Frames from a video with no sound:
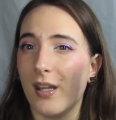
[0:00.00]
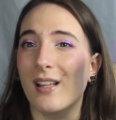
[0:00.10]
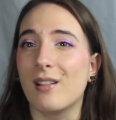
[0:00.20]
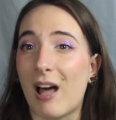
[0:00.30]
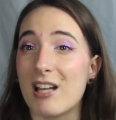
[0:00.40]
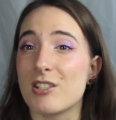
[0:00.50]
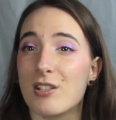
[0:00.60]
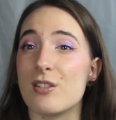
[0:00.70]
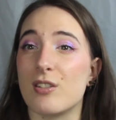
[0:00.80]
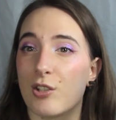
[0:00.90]
It
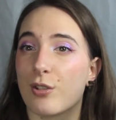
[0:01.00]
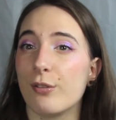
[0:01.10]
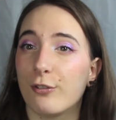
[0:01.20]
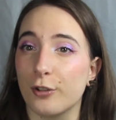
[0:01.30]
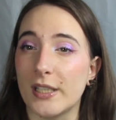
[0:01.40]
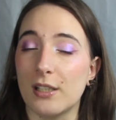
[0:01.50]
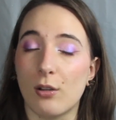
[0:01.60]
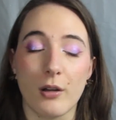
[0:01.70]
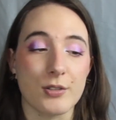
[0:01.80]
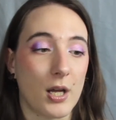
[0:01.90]
lasted such a freaking
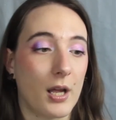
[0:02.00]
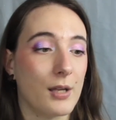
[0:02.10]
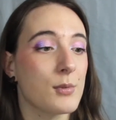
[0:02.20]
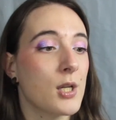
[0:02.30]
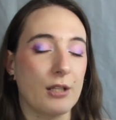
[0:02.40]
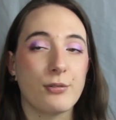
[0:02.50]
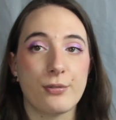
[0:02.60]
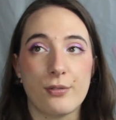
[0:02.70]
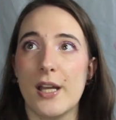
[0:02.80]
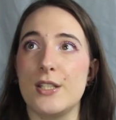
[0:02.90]
long time. If
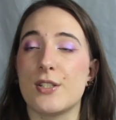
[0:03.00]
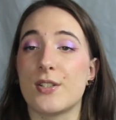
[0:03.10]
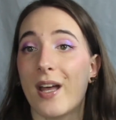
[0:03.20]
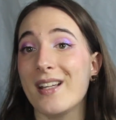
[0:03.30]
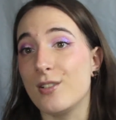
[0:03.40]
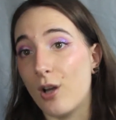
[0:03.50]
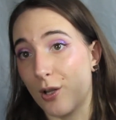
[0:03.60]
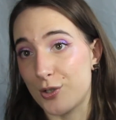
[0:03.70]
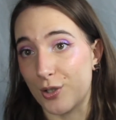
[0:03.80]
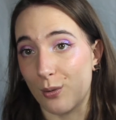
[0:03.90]
I decide
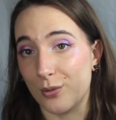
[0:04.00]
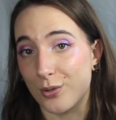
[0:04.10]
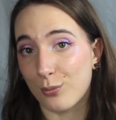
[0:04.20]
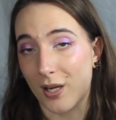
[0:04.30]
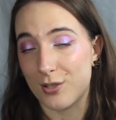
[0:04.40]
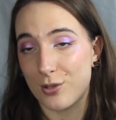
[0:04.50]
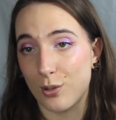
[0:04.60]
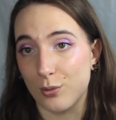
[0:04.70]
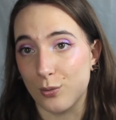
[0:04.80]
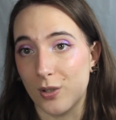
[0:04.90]
not to go with the rice
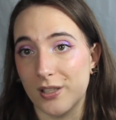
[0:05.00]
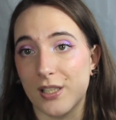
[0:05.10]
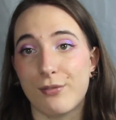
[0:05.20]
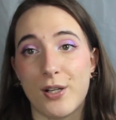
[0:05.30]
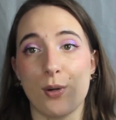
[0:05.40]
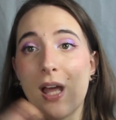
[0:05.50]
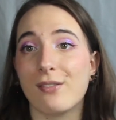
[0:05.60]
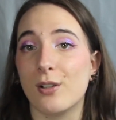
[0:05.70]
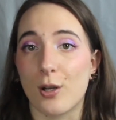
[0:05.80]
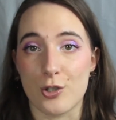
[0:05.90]
toner one, like if I don't
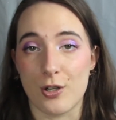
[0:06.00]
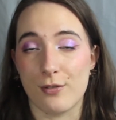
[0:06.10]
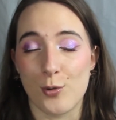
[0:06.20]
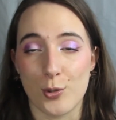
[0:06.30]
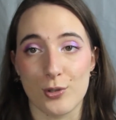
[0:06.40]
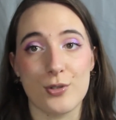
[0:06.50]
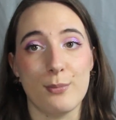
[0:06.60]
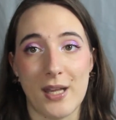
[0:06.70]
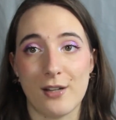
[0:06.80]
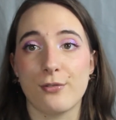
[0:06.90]
have a large enough order to
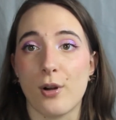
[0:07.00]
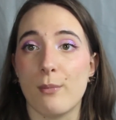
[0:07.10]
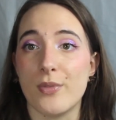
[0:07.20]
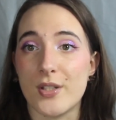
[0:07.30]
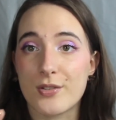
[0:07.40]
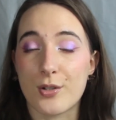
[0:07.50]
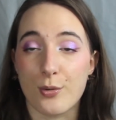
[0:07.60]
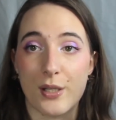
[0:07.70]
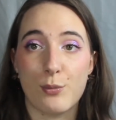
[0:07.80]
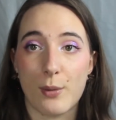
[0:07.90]
make from this
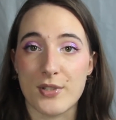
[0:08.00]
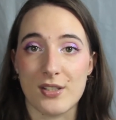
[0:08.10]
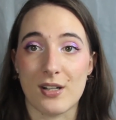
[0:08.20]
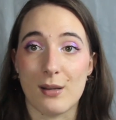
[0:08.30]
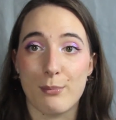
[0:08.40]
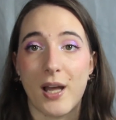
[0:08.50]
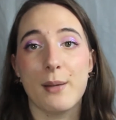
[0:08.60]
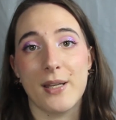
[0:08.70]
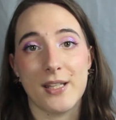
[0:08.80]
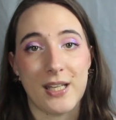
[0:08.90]
Korean website that I buy
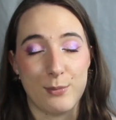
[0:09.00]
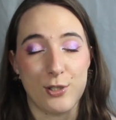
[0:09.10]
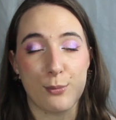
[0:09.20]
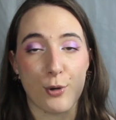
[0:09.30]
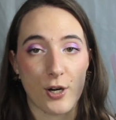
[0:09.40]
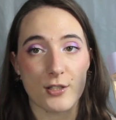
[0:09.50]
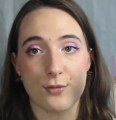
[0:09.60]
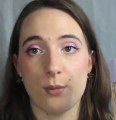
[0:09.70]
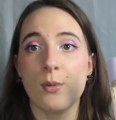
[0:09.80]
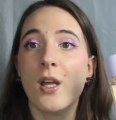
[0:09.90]
my K-beauty products
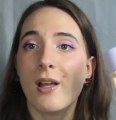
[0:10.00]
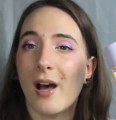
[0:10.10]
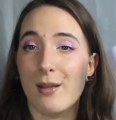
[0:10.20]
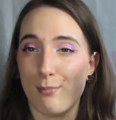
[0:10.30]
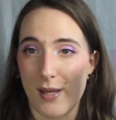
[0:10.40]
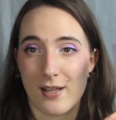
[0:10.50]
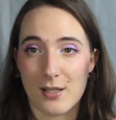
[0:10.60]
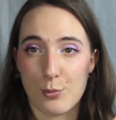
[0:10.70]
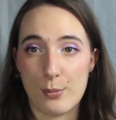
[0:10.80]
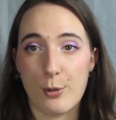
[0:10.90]
from, I may end
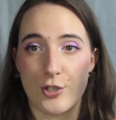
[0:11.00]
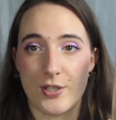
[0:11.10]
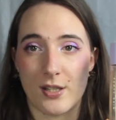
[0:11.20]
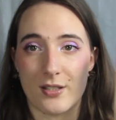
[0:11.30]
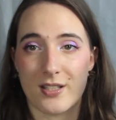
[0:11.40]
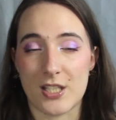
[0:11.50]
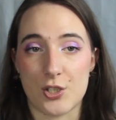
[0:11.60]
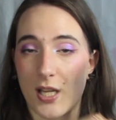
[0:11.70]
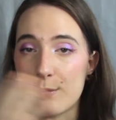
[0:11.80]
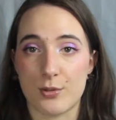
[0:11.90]
up repurchasing this because I
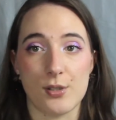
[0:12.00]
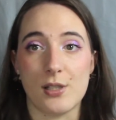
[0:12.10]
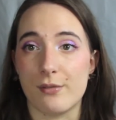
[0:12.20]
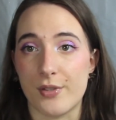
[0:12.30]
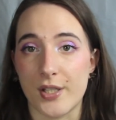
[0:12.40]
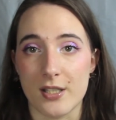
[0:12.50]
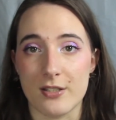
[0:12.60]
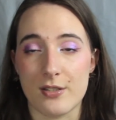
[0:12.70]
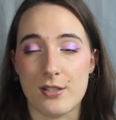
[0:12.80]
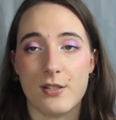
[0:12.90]
just absolutely loved the
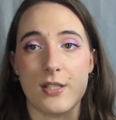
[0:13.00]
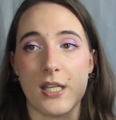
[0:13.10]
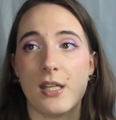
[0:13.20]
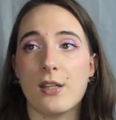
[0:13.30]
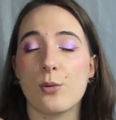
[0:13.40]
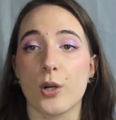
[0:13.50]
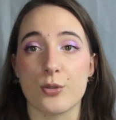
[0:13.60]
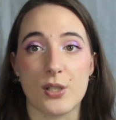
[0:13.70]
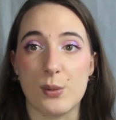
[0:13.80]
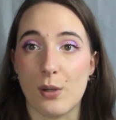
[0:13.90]
consistency. It
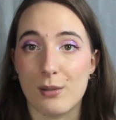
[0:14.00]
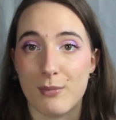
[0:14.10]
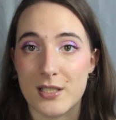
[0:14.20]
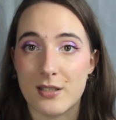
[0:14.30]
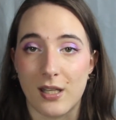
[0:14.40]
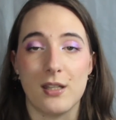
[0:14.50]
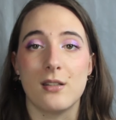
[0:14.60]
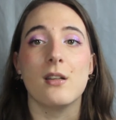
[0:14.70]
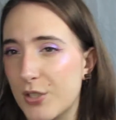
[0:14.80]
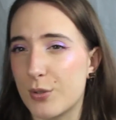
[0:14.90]
worked really well on my
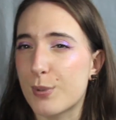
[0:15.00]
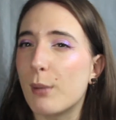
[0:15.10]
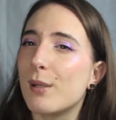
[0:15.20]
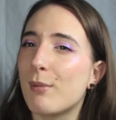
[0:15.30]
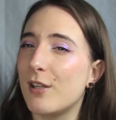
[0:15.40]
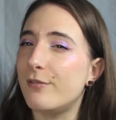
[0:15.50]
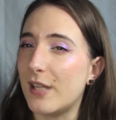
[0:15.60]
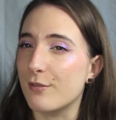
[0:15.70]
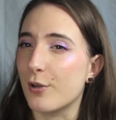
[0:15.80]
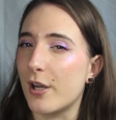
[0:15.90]
skin. This is probably my
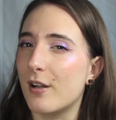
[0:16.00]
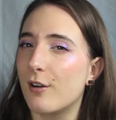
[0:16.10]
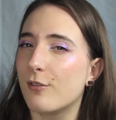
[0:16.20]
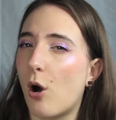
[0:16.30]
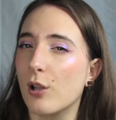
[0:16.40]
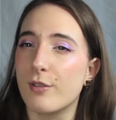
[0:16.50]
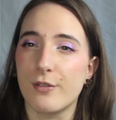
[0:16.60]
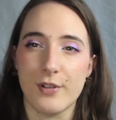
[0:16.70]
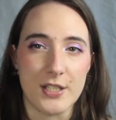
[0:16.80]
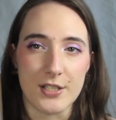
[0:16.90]
favorite of all of the
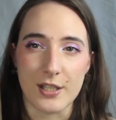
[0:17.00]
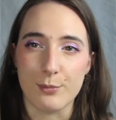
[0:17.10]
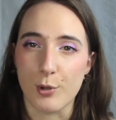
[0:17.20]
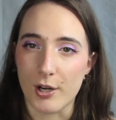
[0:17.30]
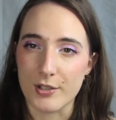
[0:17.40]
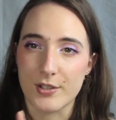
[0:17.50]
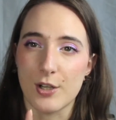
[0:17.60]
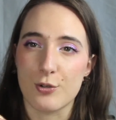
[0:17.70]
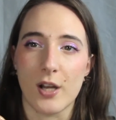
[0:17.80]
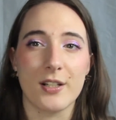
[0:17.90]
Fenty skin products that
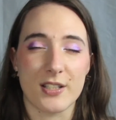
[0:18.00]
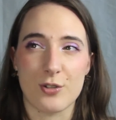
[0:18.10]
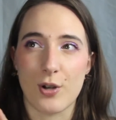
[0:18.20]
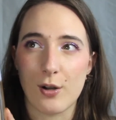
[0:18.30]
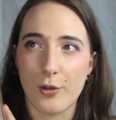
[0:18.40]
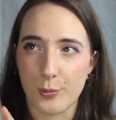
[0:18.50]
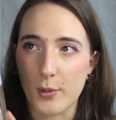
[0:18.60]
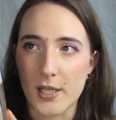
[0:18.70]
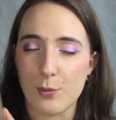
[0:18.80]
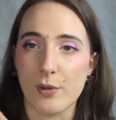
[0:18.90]
I tried, because I tried all
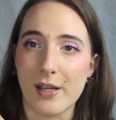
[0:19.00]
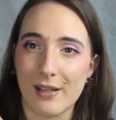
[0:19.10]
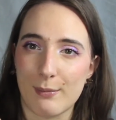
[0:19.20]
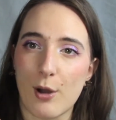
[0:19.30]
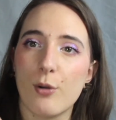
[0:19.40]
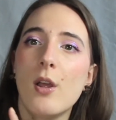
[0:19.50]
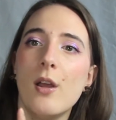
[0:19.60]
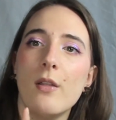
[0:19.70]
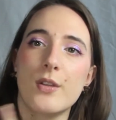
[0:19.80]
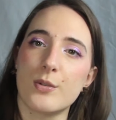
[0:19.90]
three when they came out.
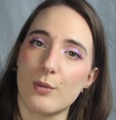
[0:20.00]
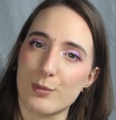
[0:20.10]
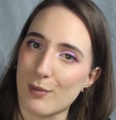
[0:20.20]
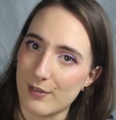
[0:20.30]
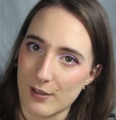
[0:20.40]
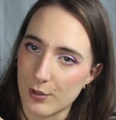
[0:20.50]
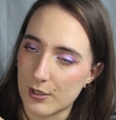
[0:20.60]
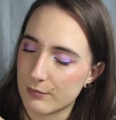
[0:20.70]
This one was my favorite.